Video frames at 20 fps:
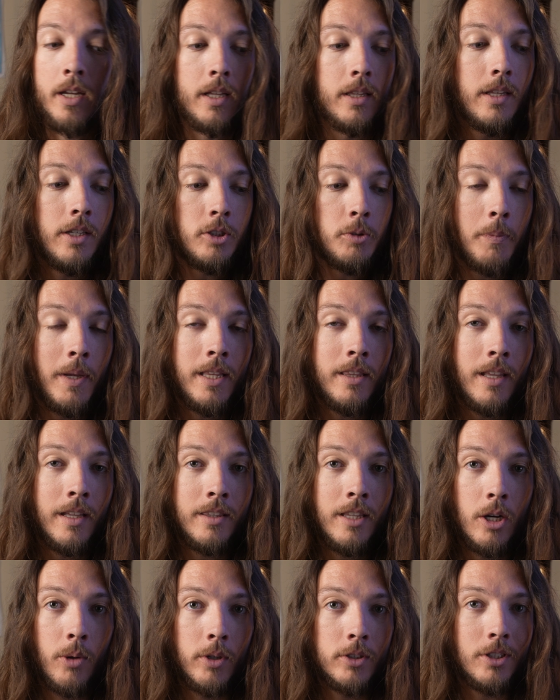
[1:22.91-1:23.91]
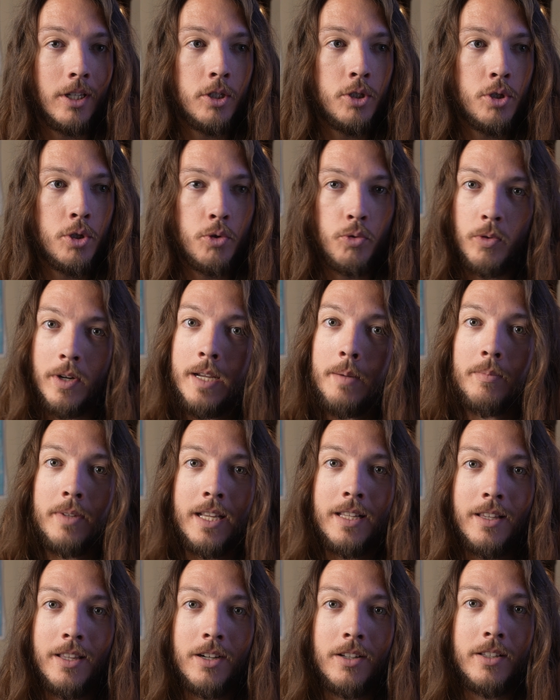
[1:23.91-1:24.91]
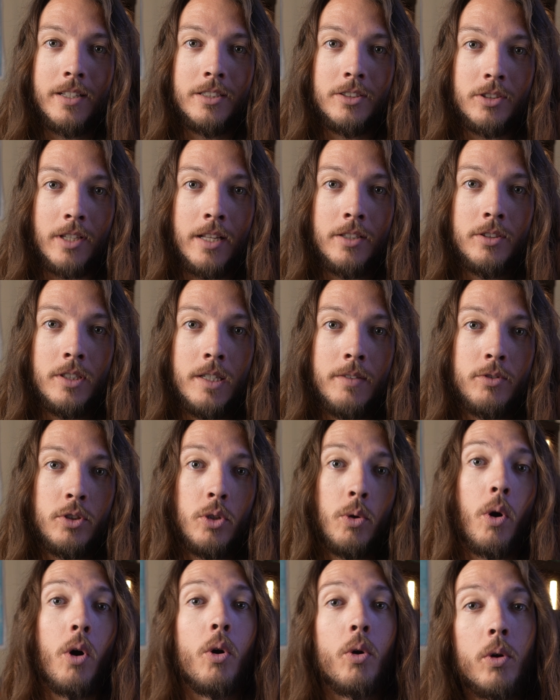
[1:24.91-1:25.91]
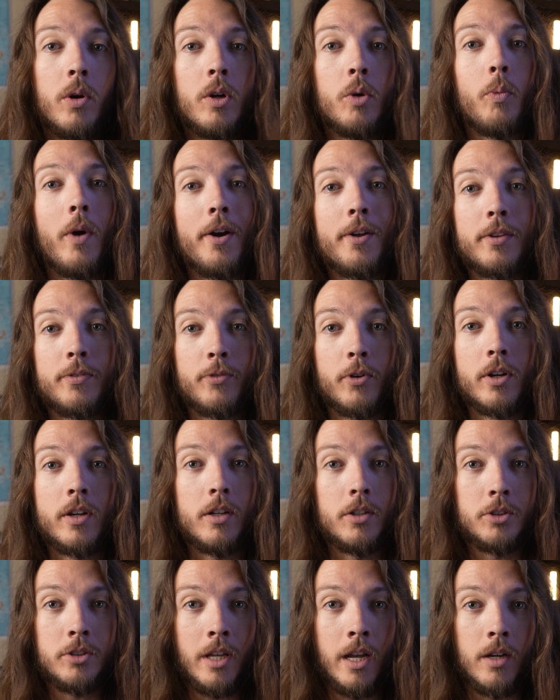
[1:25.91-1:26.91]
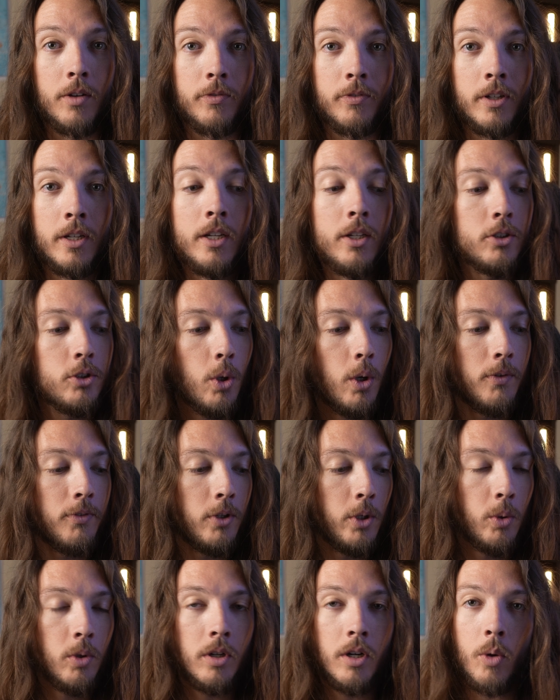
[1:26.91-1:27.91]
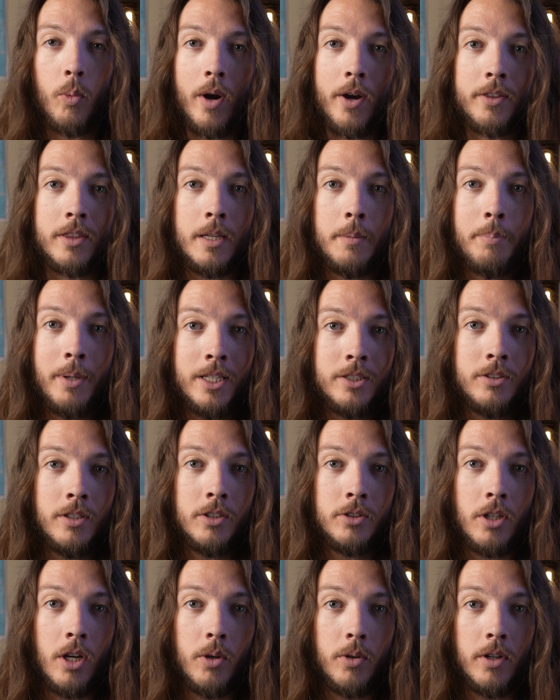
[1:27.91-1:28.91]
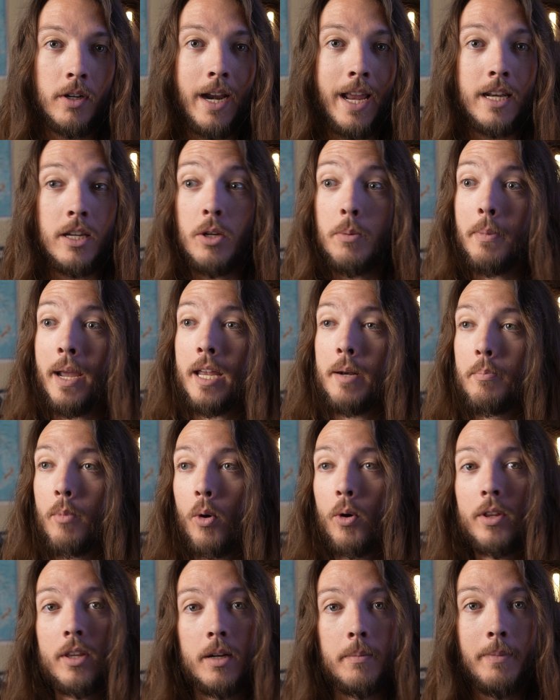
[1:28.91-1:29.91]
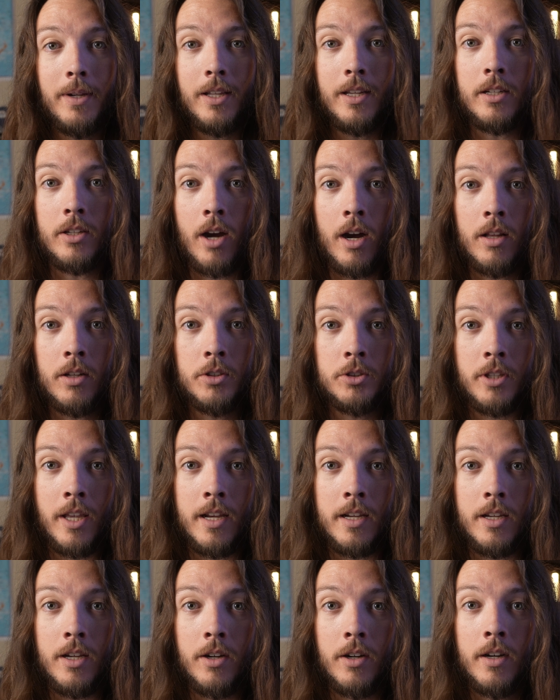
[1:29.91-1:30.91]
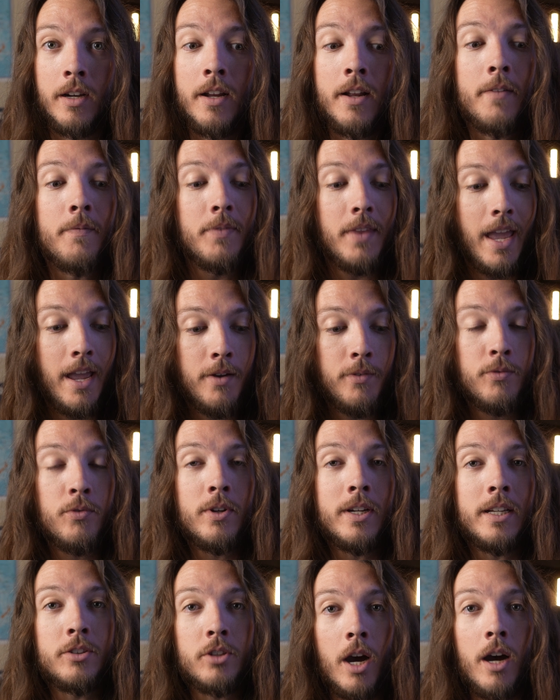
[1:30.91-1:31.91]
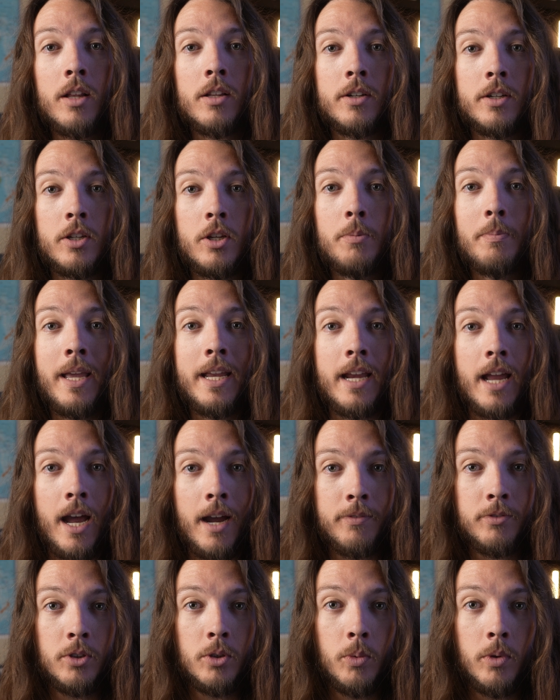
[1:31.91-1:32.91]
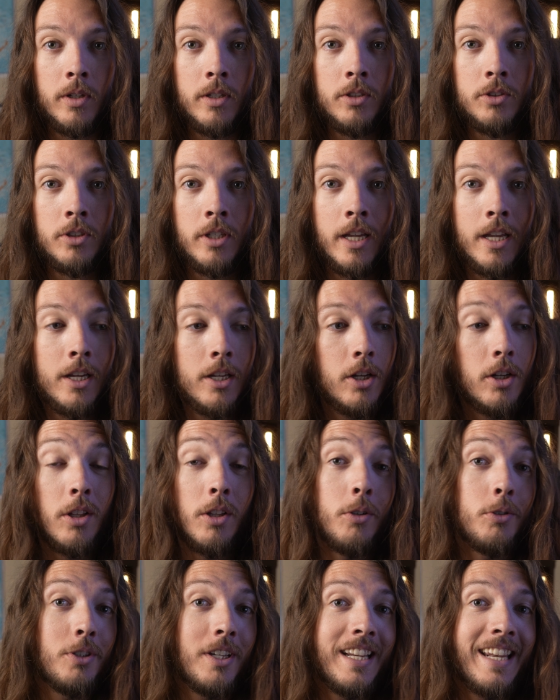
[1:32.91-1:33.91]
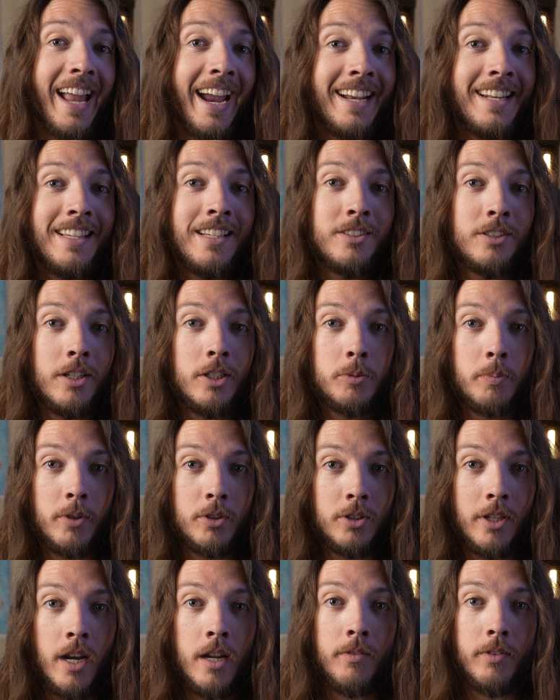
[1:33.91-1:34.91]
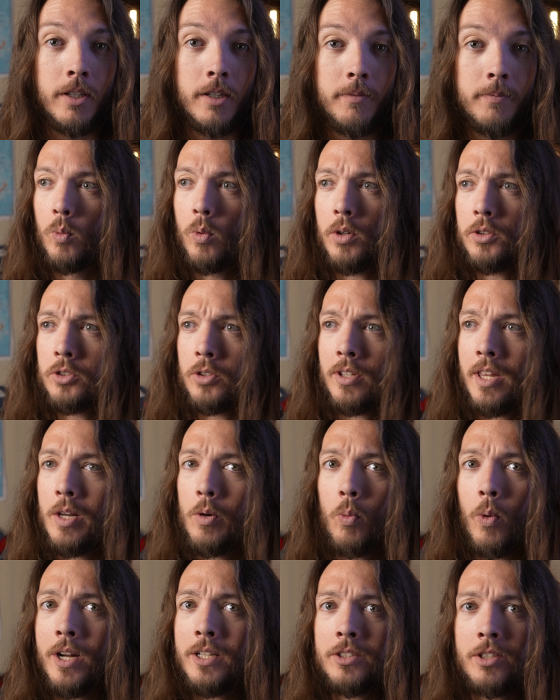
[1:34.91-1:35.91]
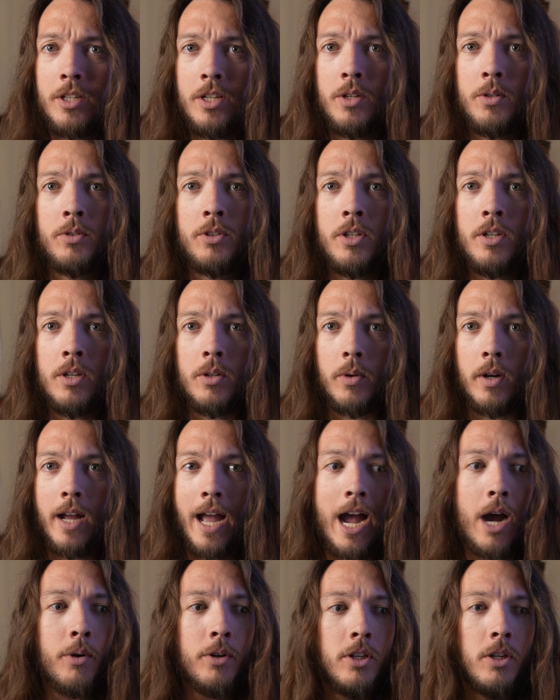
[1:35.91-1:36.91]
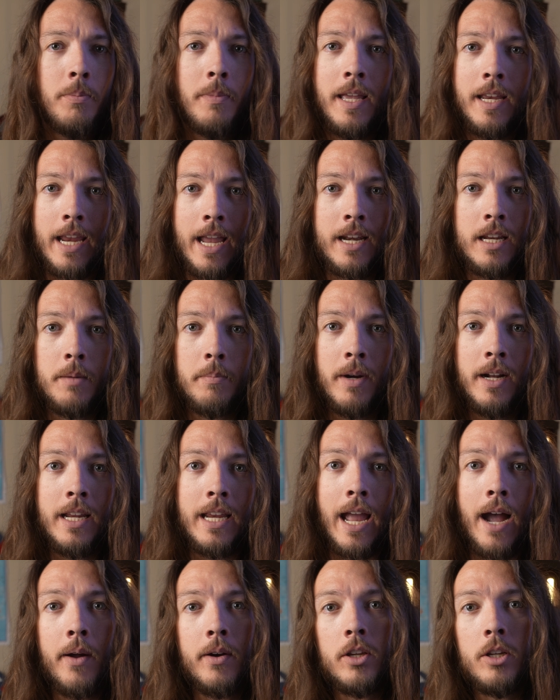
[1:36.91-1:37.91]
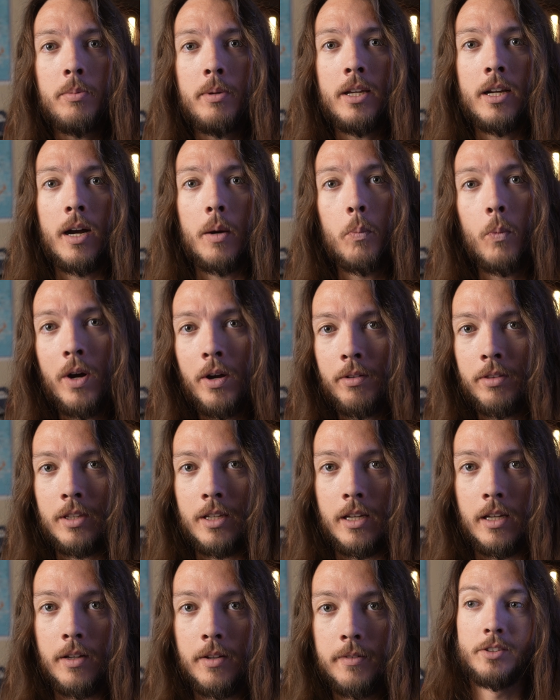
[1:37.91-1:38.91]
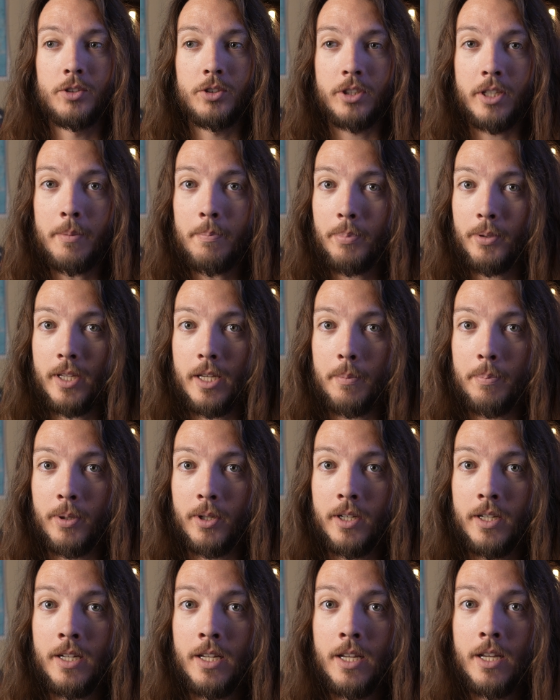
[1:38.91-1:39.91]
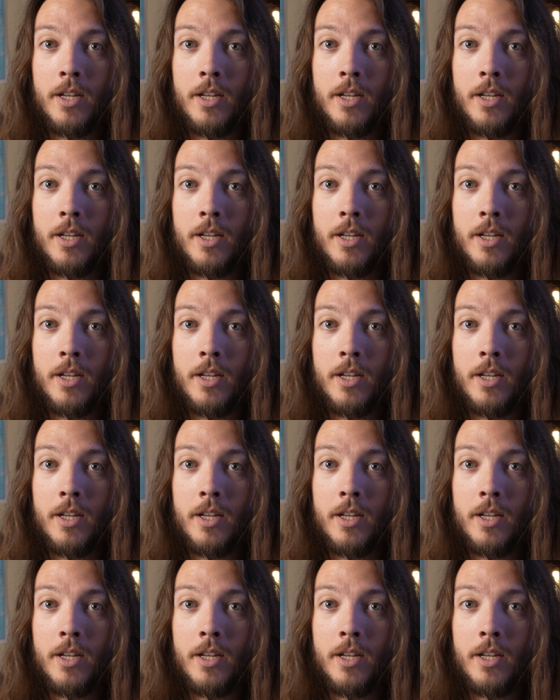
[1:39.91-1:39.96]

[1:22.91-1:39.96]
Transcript: This meant that there was extremely little incentive to hoard wealth for yourself. So if you were a wealthy business owner and you made more than $1 million that year, every dollar you make afterwards, you're losing 96% of it. Well, so then what do? How do you make any money? How do you become wealthy? Simply put,